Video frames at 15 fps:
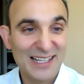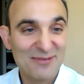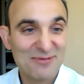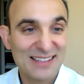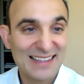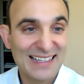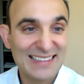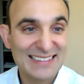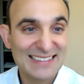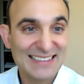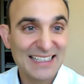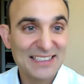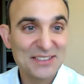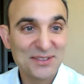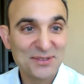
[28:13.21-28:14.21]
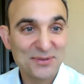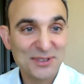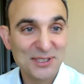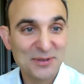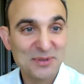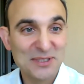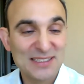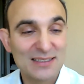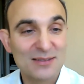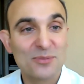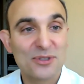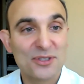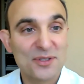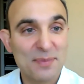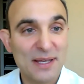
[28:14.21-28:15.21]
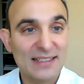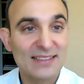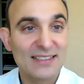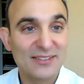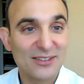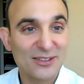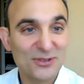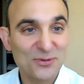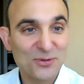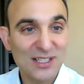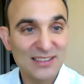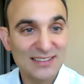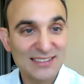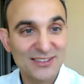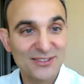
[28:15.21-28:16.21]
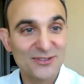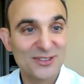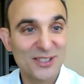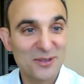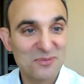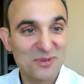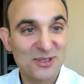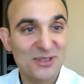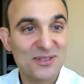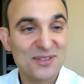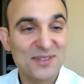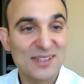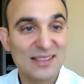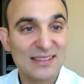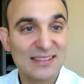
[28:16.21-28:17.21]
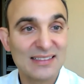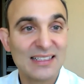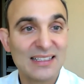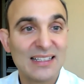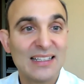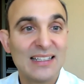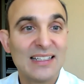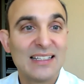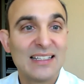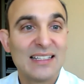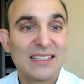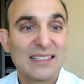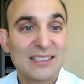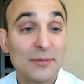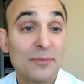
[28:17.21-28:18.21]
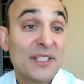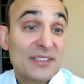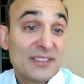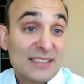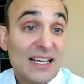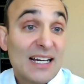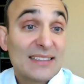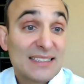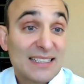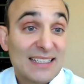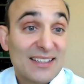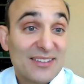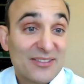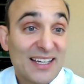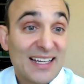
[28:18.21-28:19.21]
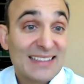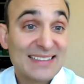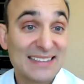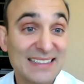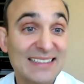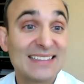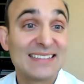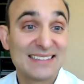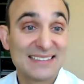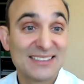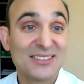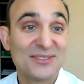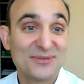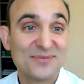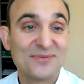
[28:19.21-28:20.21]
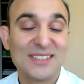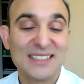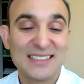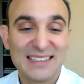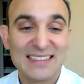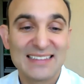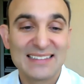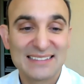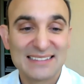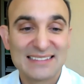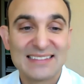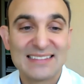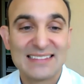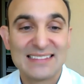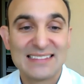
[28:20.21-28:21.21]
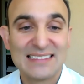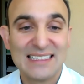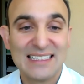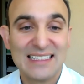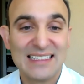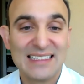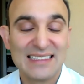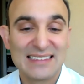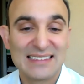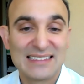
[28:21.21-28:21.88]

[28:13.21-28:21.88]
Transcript: I mean, that just really puts it in perspective, those relative numbers, and compared to not taking the vaccine. Right? Yeah.